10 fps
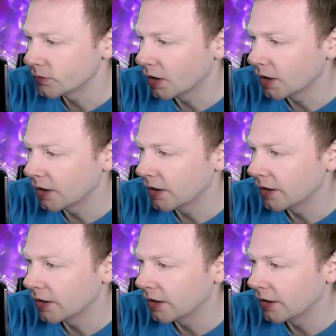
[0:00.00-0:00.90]

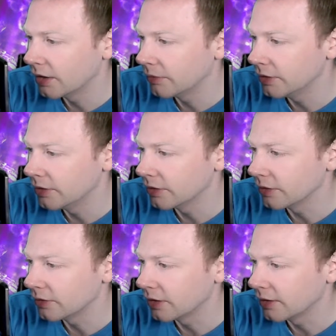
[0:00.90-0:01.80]
are you guys
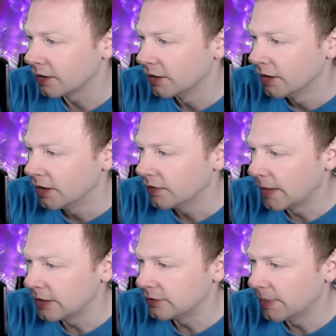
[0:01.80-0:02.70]
saying there? The
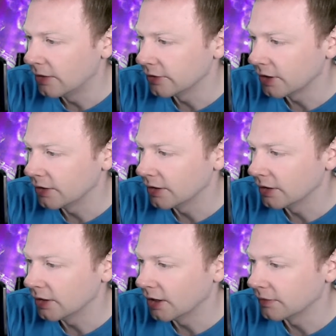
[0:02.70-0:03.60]
major powers are going to...
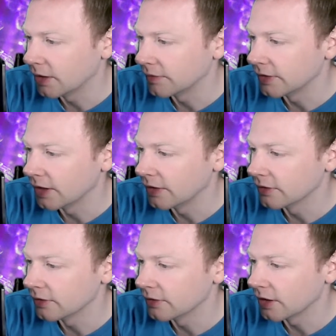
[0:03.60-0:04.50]
Yeah, I've covered that
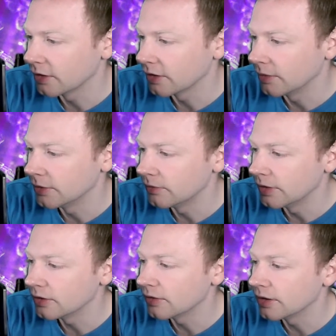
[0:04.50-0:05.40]
comment already.
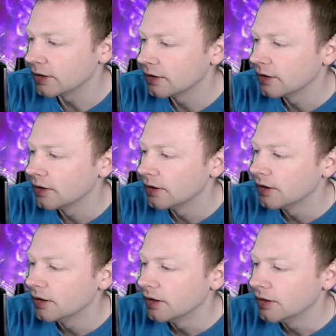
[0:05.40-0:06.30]
Sorry.
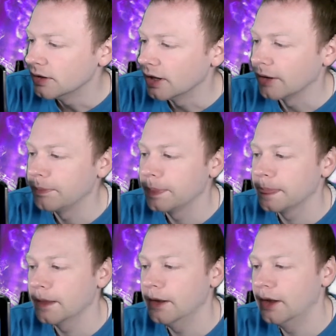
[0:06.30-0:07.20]
Yeah.
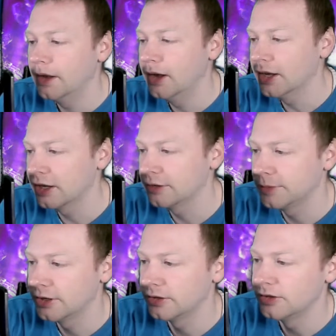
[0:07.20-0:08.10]
Hi
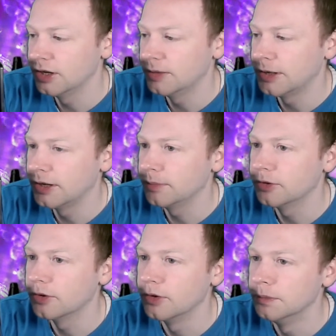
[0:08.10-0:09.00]
Casper, good to see you, buddy. Hope
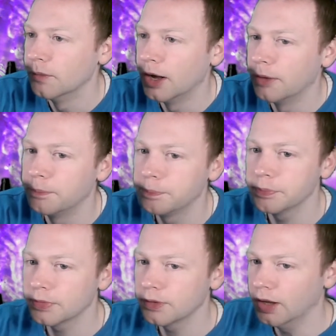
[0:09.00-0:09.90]
you're doing well.
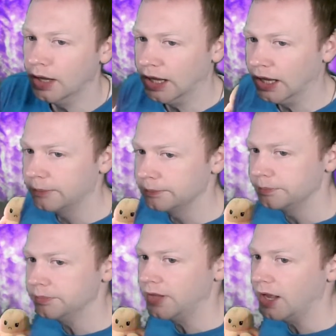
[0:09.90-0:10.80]

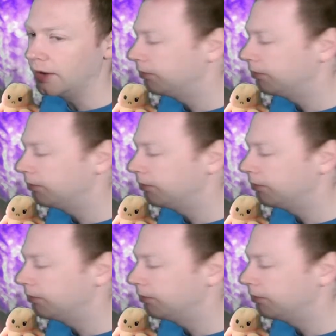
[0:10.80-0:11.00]
Yeah,